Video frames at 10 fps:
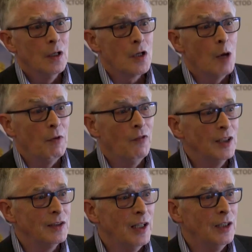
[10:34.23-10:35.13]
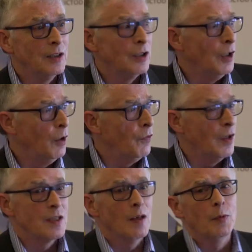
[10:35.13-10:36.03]
So I'd be fascinated to know if
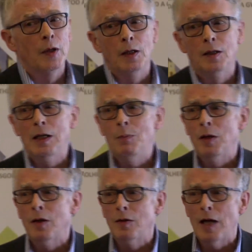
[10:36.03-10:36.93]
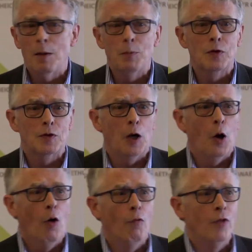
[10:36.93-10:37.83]
there's something deep in the depths
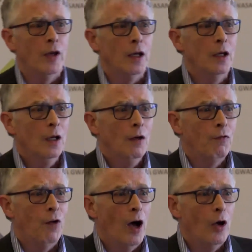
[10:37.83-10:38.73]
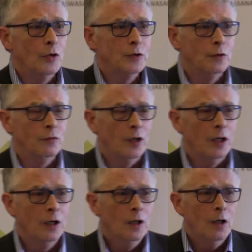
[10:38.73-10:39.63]
of the files of
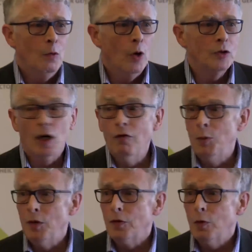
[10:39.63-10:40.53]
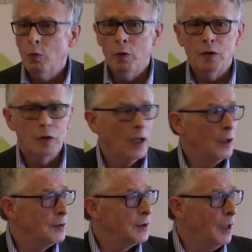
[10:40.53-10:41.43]
the Welsh Government which
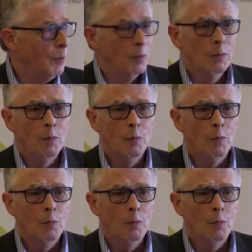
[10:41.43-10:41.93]
has some